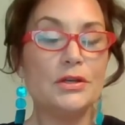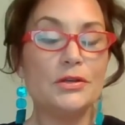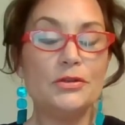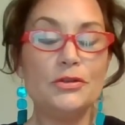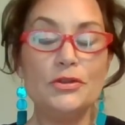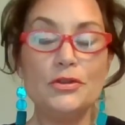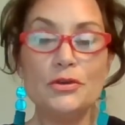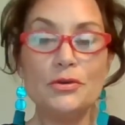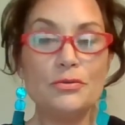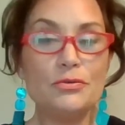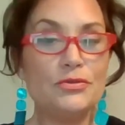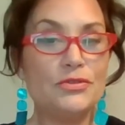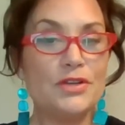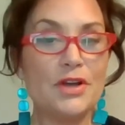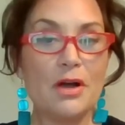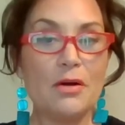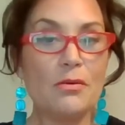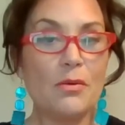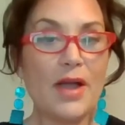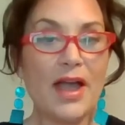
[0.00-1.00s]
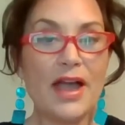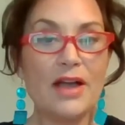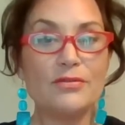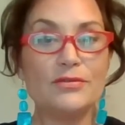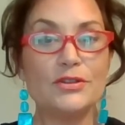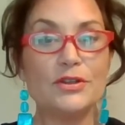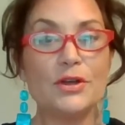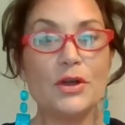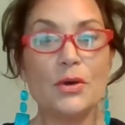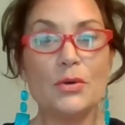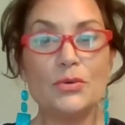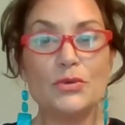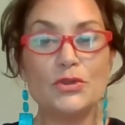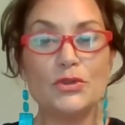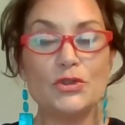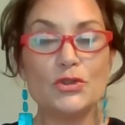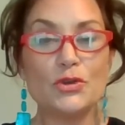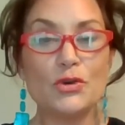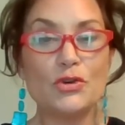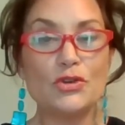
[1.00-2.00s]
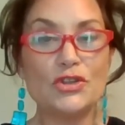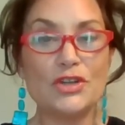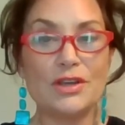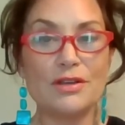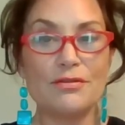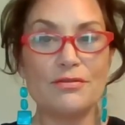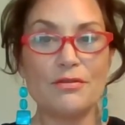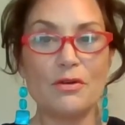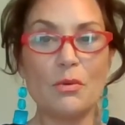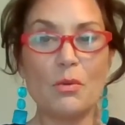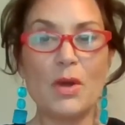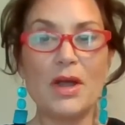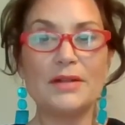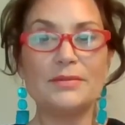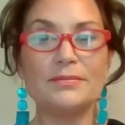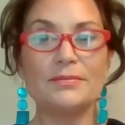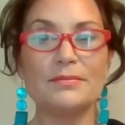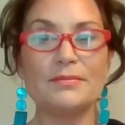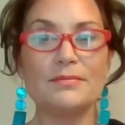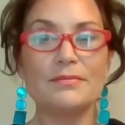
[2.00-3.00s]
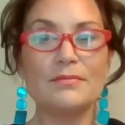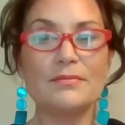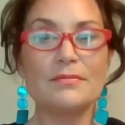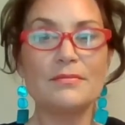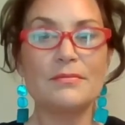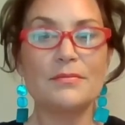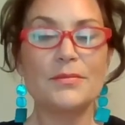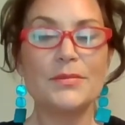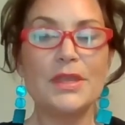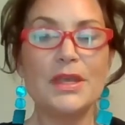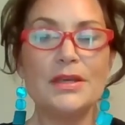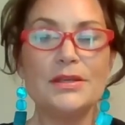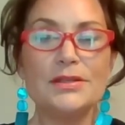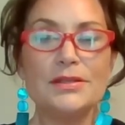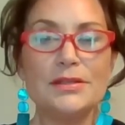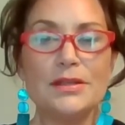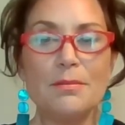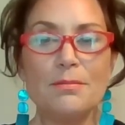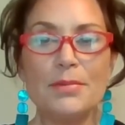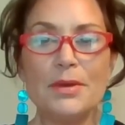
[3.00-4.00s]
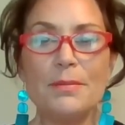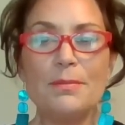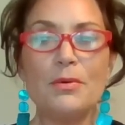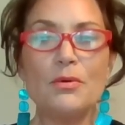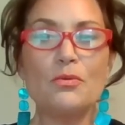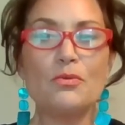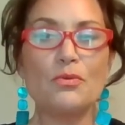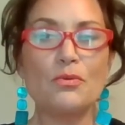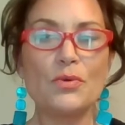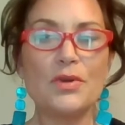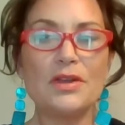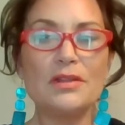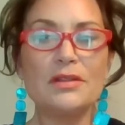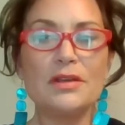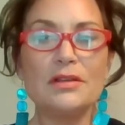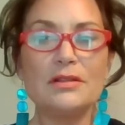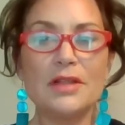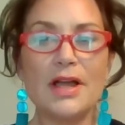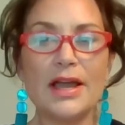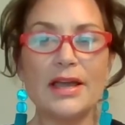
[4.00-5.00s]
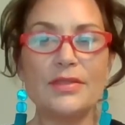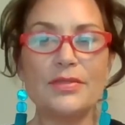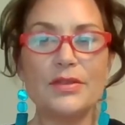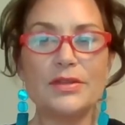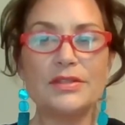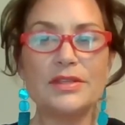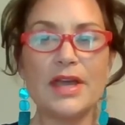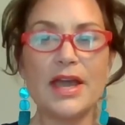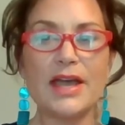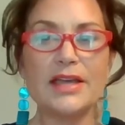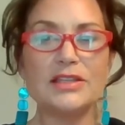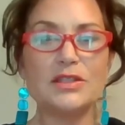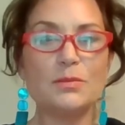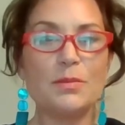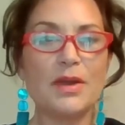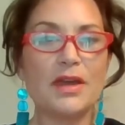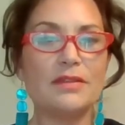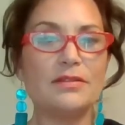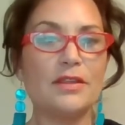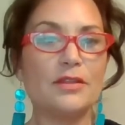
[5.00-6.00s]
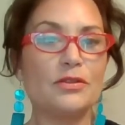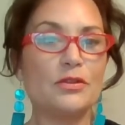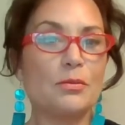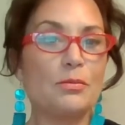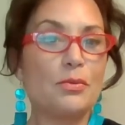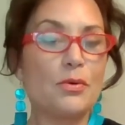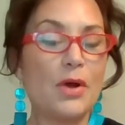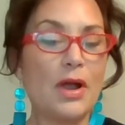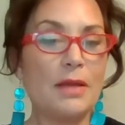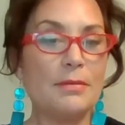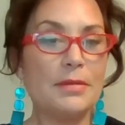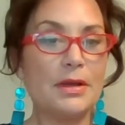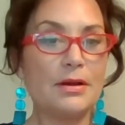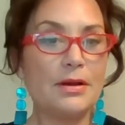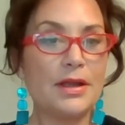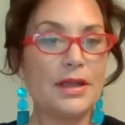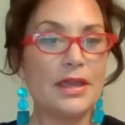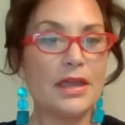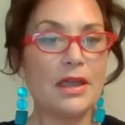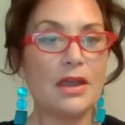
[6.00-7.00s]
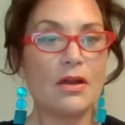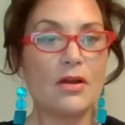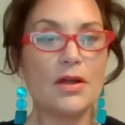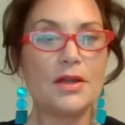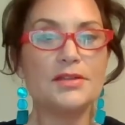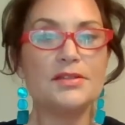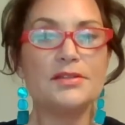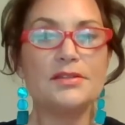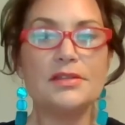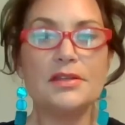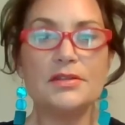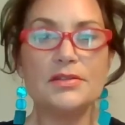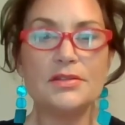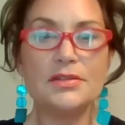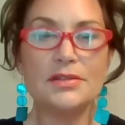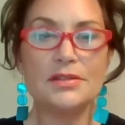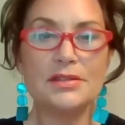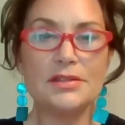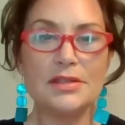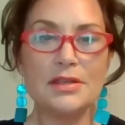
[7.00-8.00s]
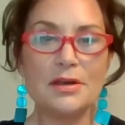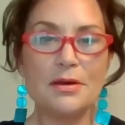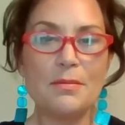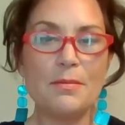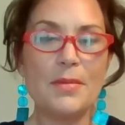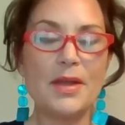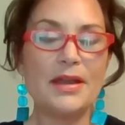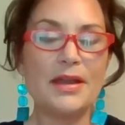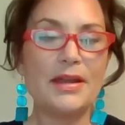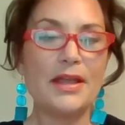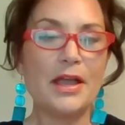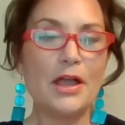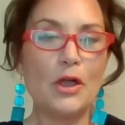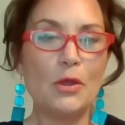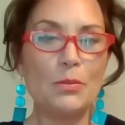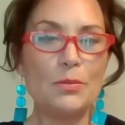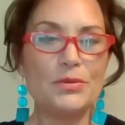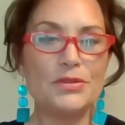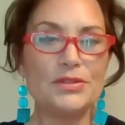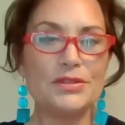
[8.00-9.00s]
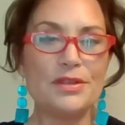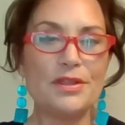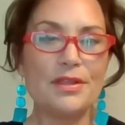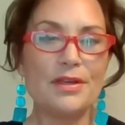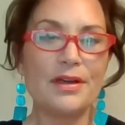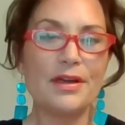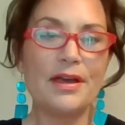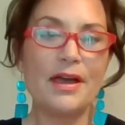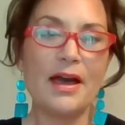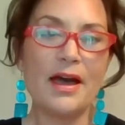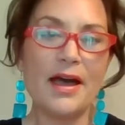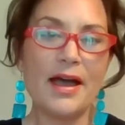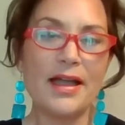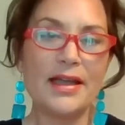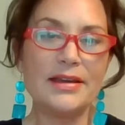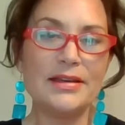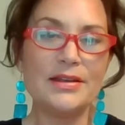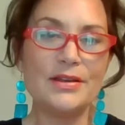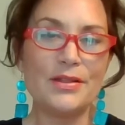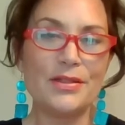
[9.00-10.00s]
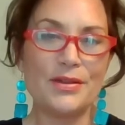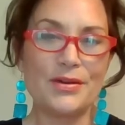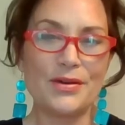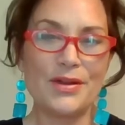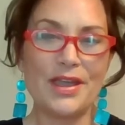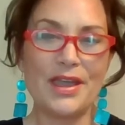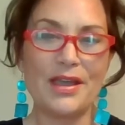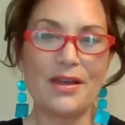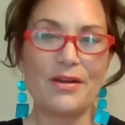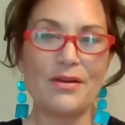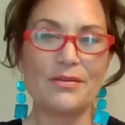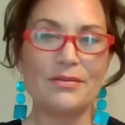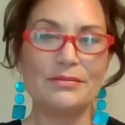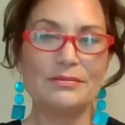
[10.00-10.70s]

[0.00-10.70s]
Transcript: You don't have to go searching for one. Some people really like this aspect that their primary care assists them and helps guide their care.